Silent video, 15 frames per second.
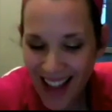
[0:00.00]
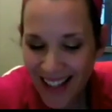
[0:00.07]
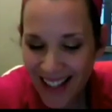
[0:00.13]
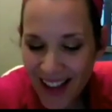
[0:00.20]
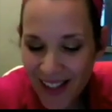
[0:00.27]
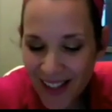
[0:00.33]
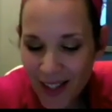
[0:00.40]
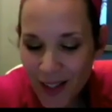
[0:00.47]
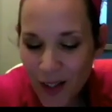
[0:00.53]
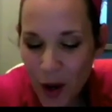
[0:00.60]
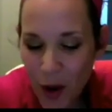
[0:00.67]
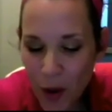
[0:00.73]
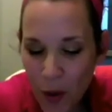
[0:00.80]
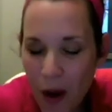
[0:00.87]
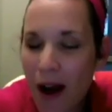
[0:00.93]
Yes.
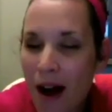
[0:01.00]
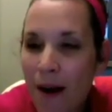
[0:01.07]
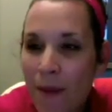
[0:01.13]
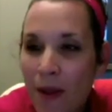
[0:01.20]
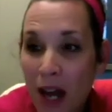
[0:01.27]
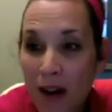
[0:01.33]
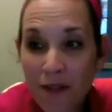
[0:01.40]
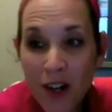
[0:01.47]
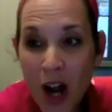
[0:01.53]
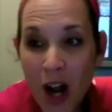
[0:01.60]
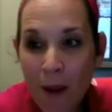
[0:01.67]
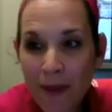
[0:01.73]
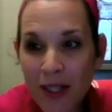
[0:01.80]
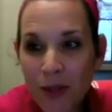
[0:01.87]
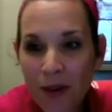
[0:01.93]
So a lot of our
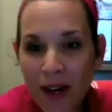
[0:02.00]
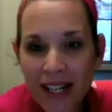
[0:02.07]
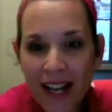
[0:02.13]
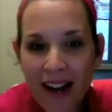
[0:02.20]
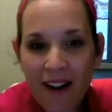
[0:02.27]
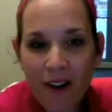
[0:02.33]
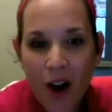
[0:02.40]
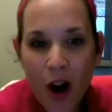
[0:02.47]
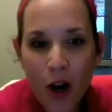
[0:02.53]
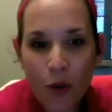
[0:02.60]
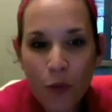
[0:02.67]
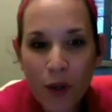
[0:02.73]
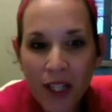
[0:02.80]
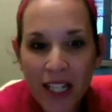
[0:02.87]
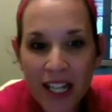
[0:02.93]
comments right now
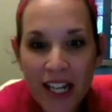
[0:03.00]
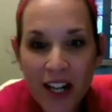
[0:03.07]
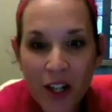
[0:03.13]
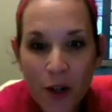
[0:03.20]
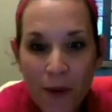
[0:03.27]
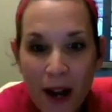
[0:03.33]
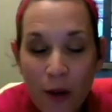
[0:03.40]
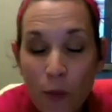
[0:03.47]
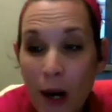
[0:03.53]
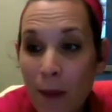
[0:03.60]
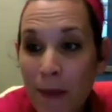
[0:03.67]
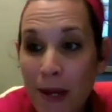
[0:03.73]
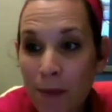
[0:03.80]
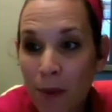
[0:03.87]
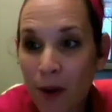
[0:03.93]
are really geared around where
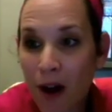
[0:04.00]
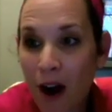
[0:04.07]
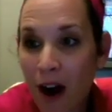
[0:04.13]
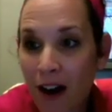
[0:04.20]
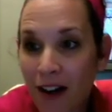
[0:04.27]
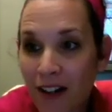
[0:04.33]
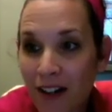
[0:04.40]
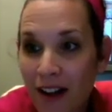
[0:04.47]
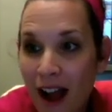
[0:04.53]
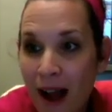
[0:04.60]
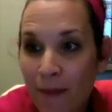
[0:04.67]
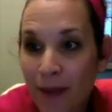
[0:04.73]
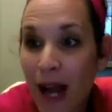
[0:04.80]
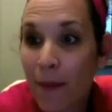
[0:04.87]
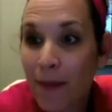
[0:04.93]
people are
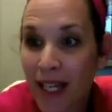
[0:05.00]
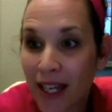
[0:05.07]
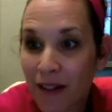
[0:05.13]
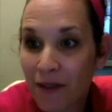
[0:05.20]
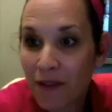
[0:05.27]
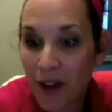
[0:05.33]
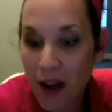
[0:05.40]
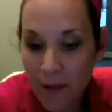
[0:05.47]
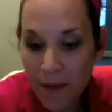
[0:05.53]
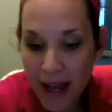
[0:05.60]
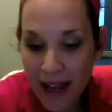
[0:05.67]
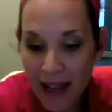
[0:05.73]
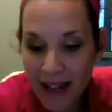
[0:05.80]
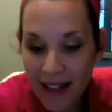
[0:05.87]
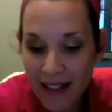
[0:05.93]
coming in from,
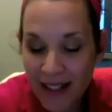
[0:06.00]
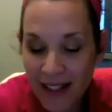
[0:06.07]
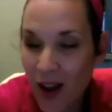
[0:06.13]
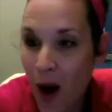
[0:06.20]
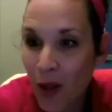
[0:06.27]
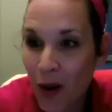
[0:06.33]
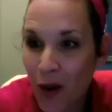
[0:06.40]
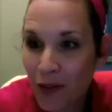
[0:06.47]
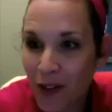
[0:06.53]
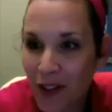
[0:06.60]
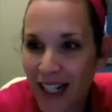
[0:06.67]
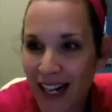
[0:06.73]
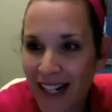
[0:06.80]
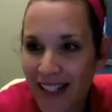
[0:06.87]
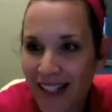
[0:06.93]
and it's all over the
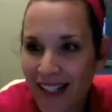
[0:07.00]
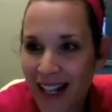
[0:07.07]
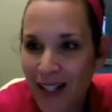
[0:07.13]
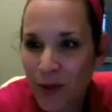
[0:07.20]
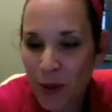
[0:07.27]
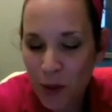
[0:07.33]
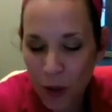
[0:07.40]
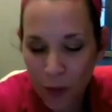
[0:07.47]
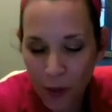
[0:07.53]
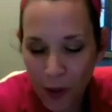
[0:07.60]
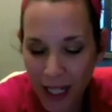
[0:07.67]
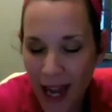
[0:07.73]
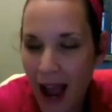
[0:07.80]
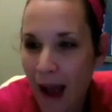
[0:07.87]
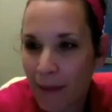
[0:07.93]
United States, which we're
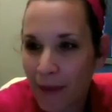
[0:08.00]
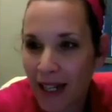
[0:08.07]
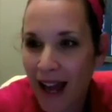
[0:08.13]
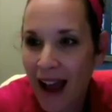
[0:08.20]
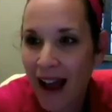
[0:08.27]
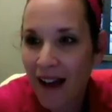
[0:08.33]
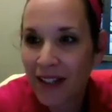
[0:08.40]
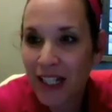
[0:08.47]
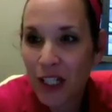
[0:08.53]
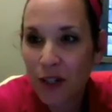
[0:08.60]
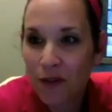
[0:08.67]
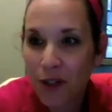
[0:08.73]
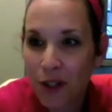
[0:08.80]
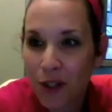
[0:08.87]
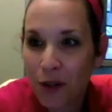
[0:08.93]
really happy to have each
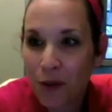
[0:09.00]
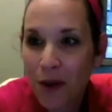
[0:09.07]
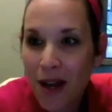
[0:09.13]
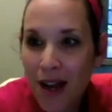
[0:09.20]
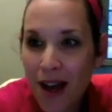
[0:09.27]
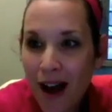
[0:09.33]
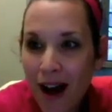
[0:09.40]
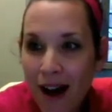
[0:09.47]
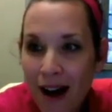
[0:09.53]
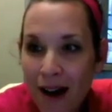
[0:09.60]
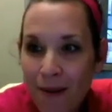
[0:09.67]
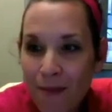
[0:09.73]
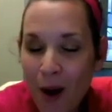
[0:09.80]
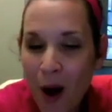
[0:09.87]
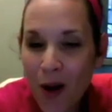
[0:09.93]
of you
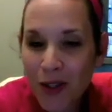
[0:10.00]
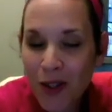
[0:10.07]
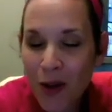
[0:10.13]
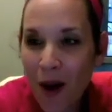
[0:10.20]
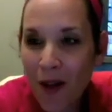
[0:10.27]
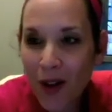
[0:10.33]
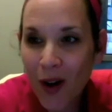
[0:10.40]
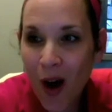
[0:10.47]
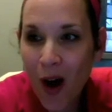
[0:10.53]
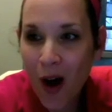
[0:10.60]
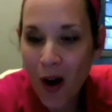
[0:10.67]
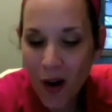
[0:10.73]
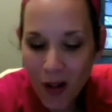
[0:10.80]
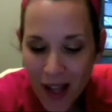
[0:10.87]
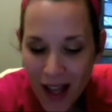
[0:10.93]
also on the
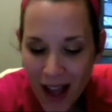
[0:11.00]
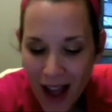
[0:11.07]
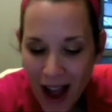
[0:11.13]
call.